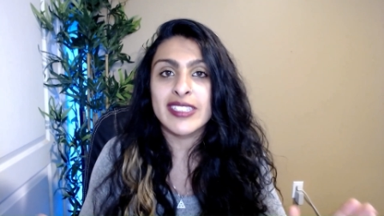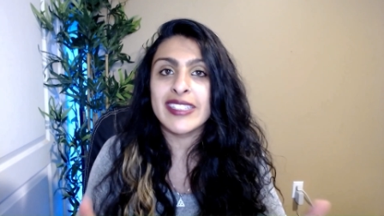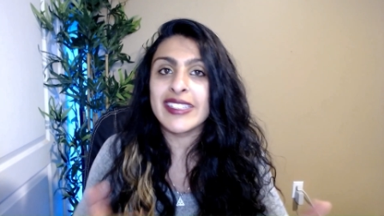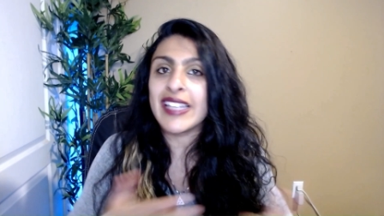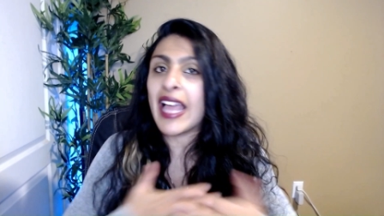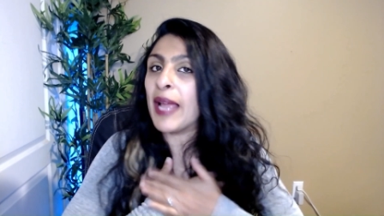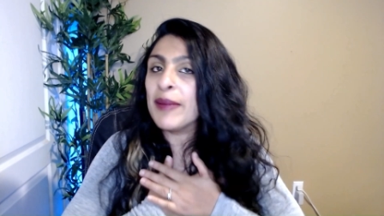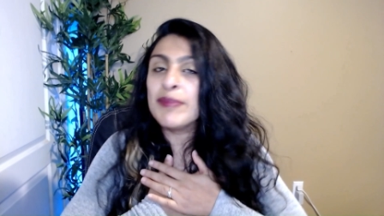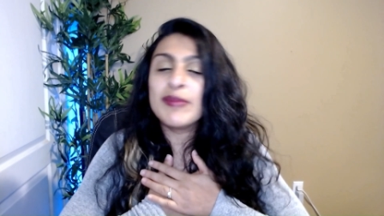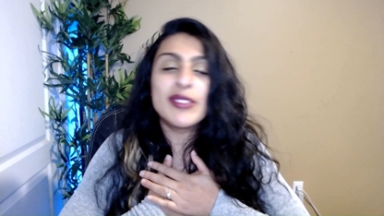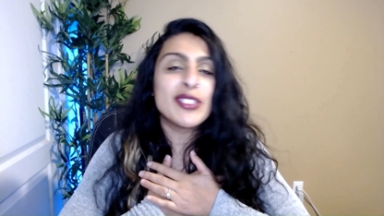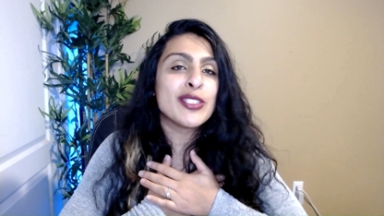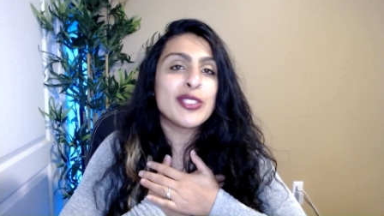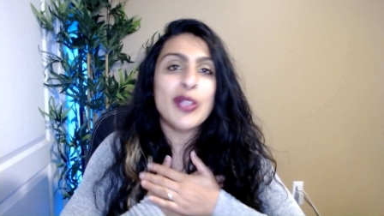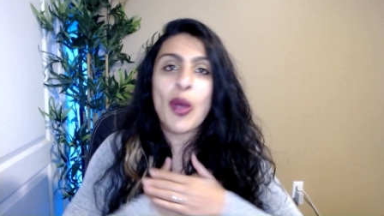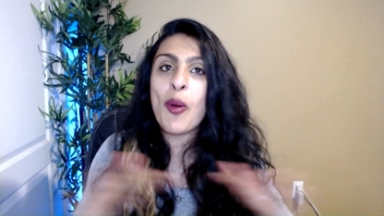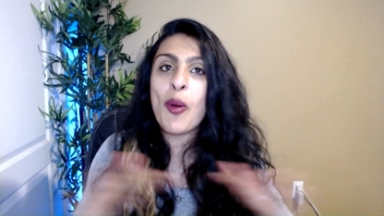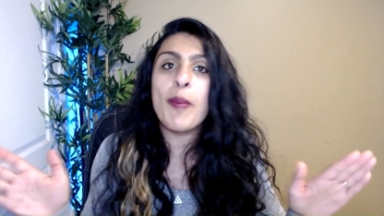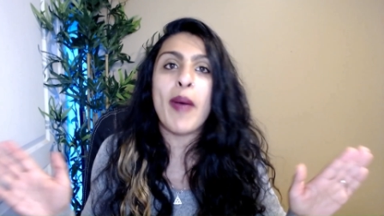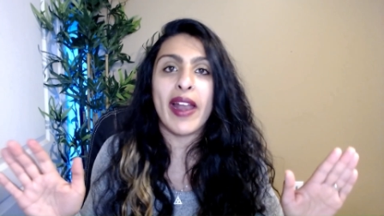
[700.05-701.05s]
I'm
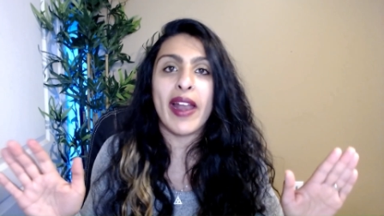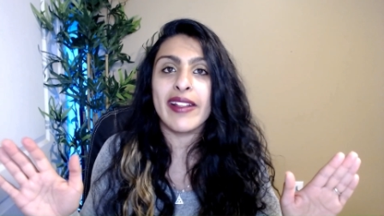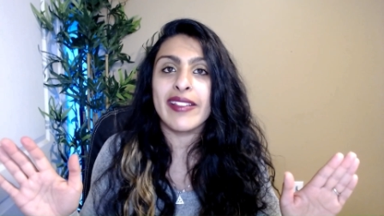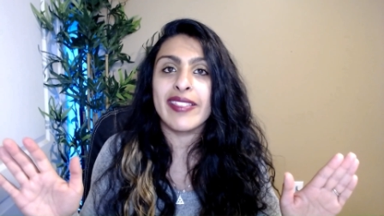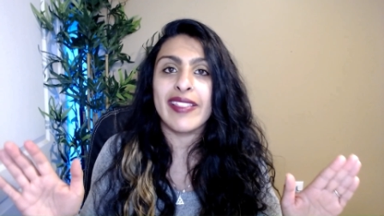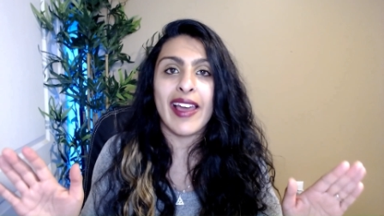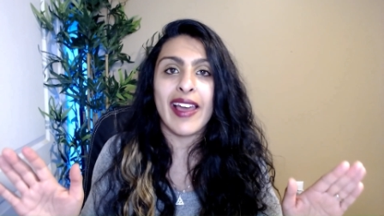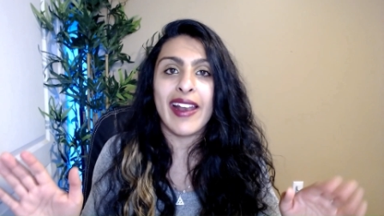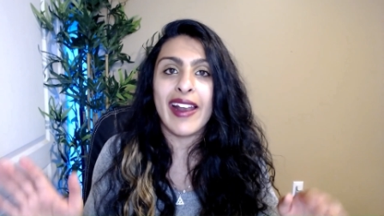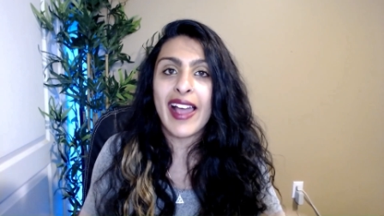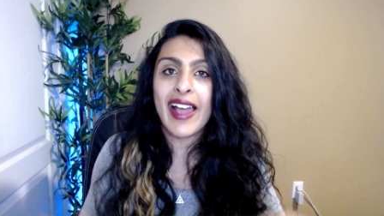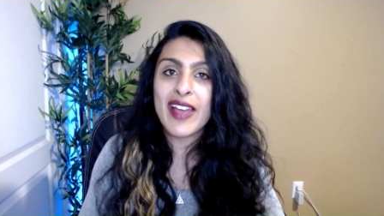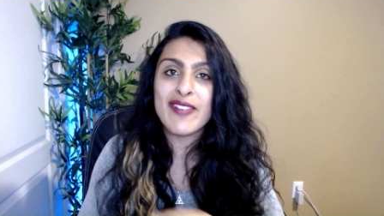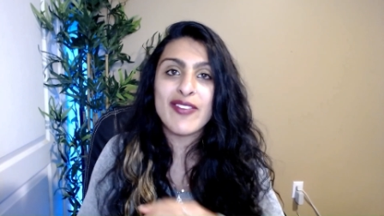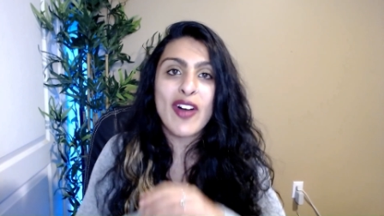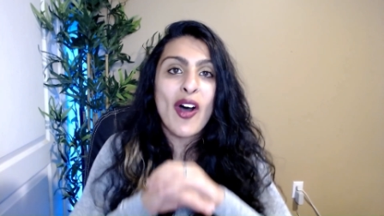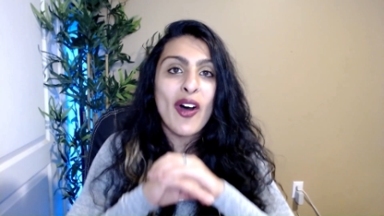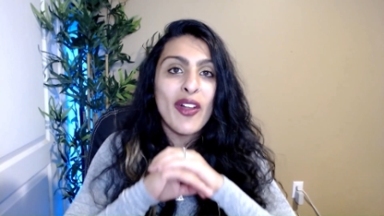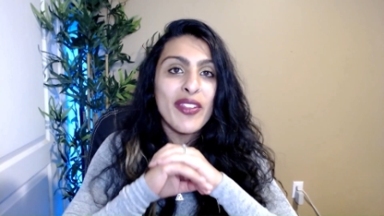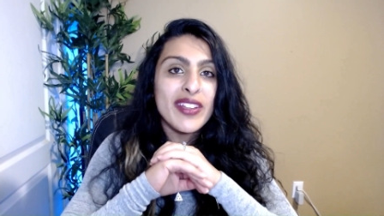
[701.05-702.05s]
so bad at that. I have
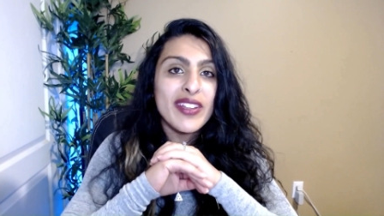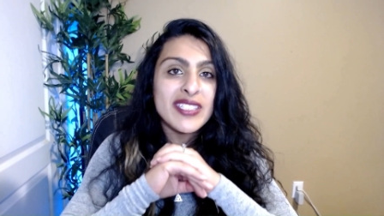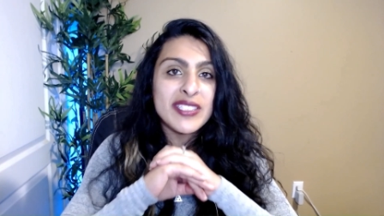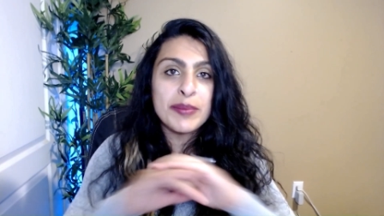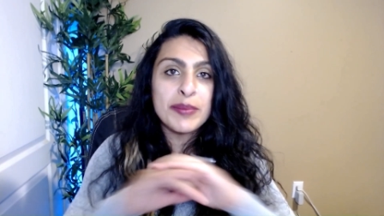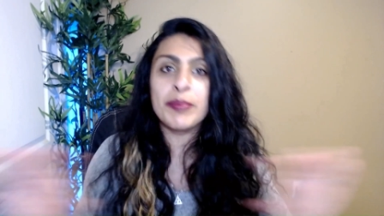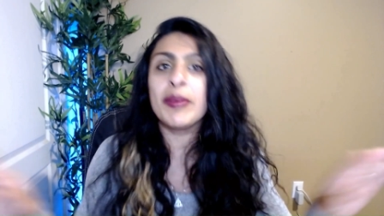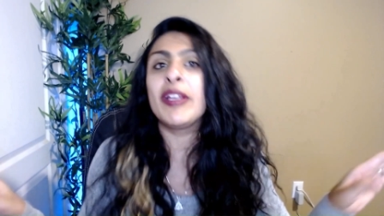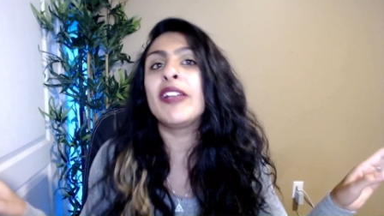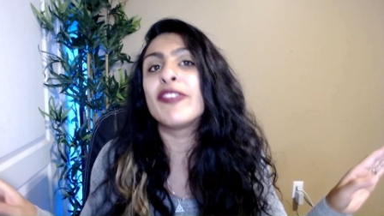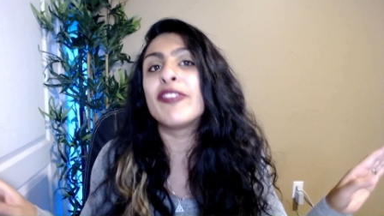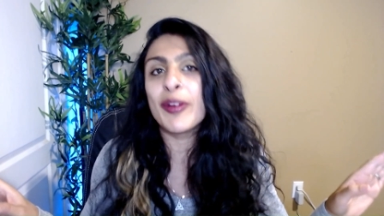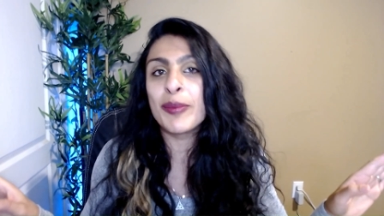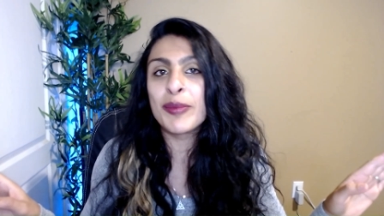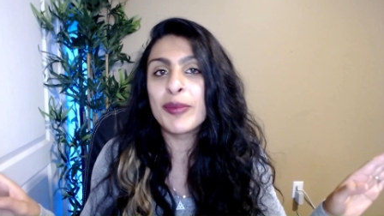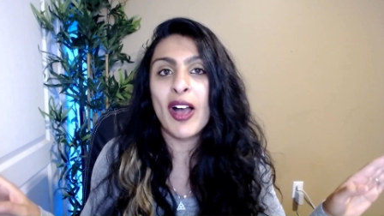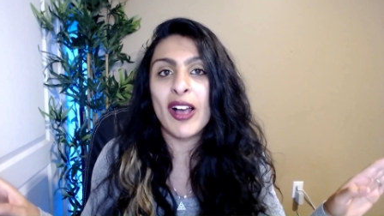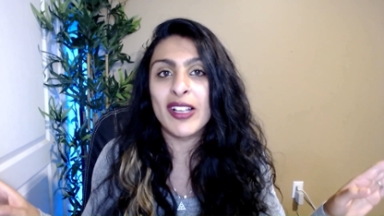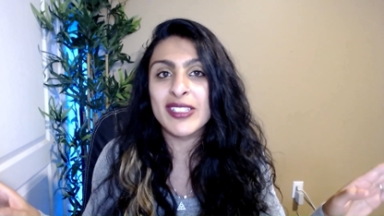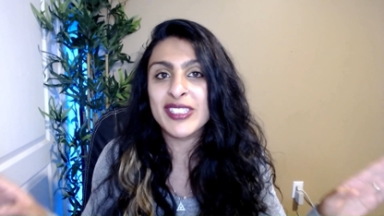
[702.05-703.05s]
all this meat from
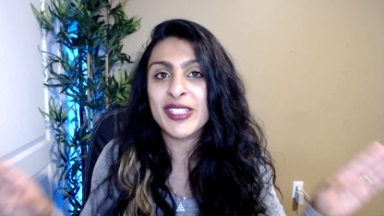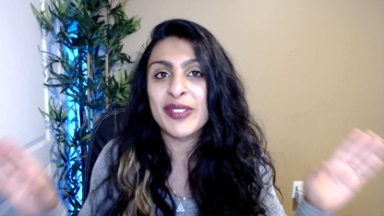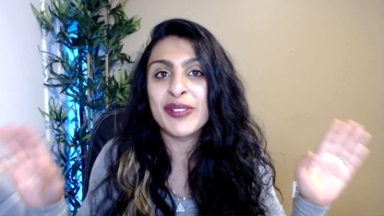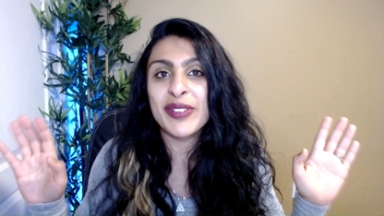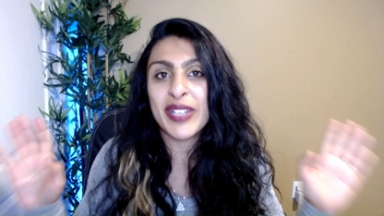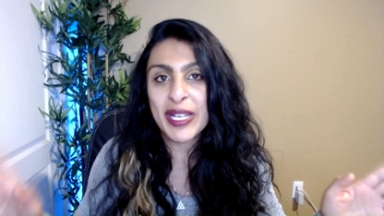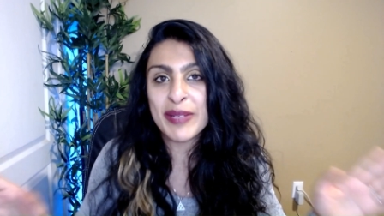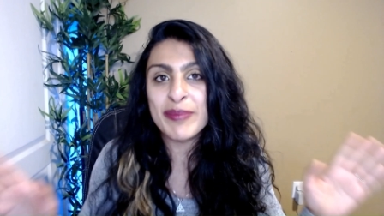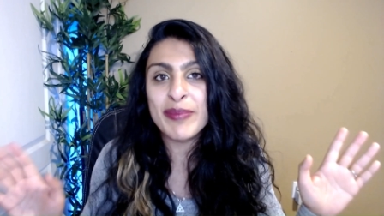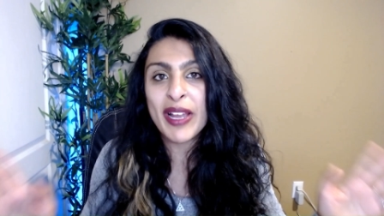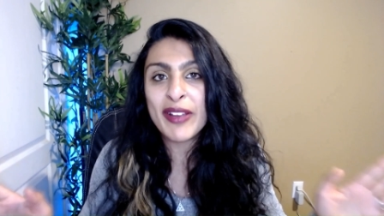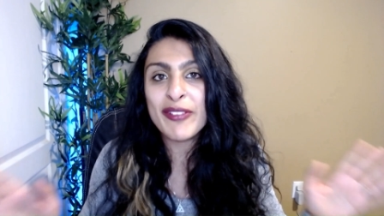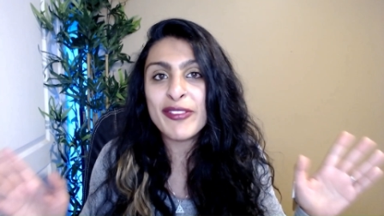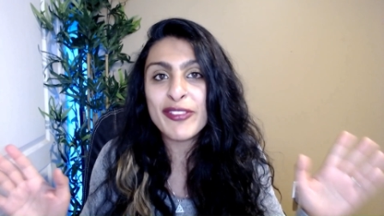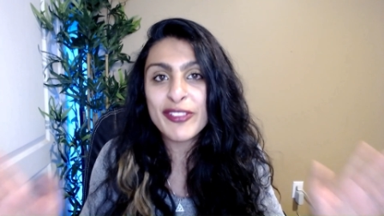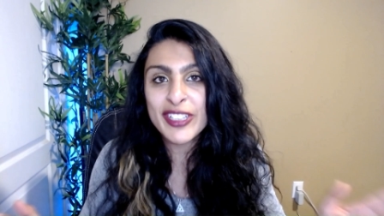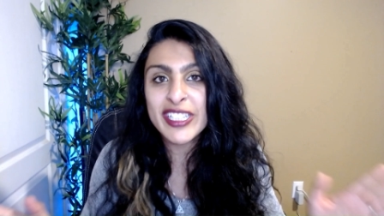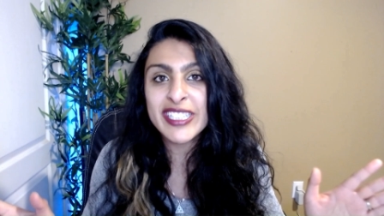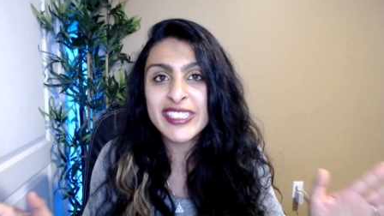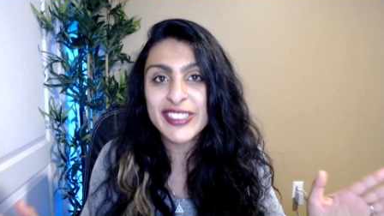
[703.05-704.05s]
Costco in my
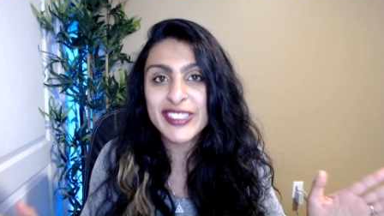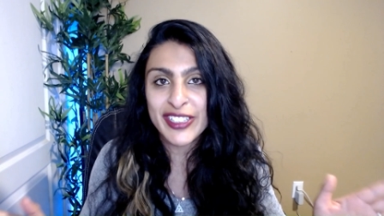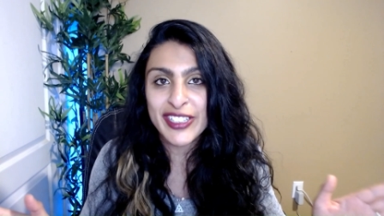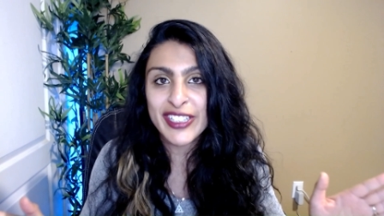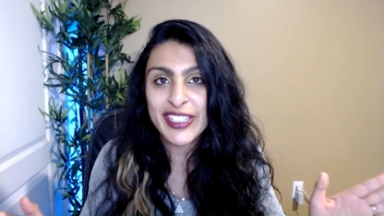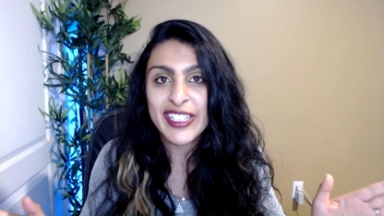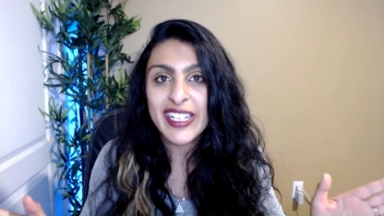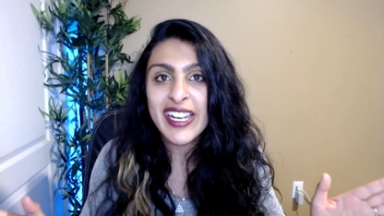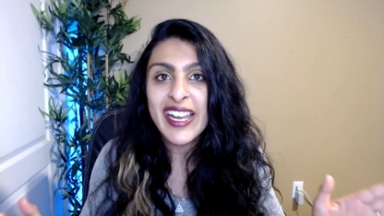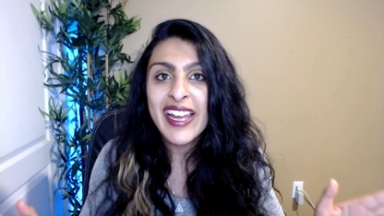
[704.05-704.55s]
freezer,